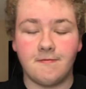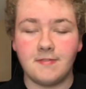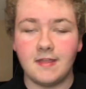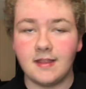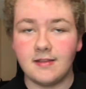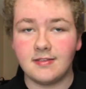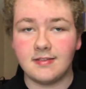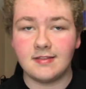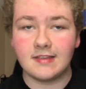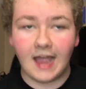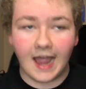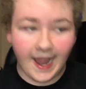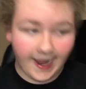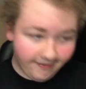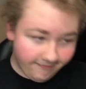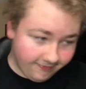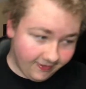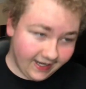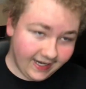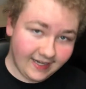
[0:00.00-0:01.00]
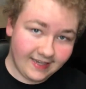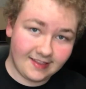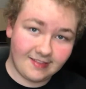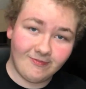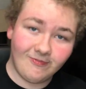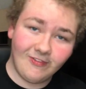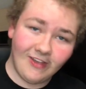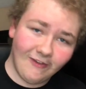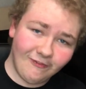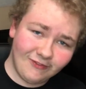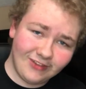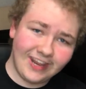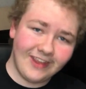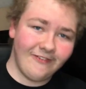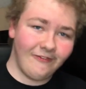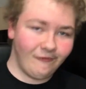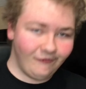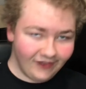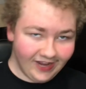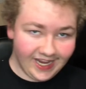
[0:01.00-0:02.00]
They dive, like, 50
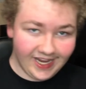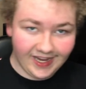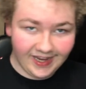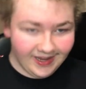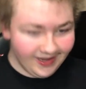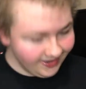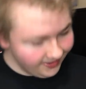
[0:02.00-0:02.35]
feet,